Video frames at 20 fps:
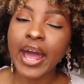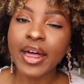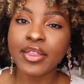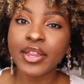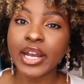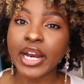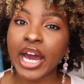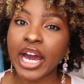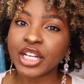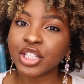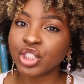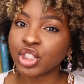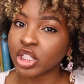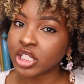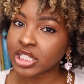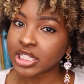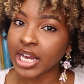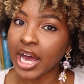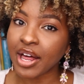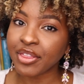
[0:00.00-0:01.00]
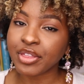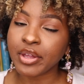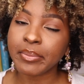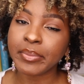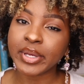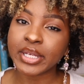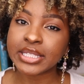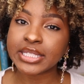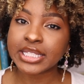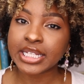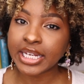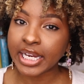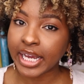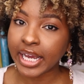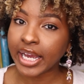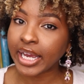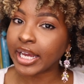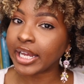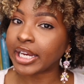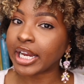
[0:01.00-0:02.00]
And then I just got them in
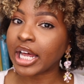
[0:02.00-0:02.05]
today,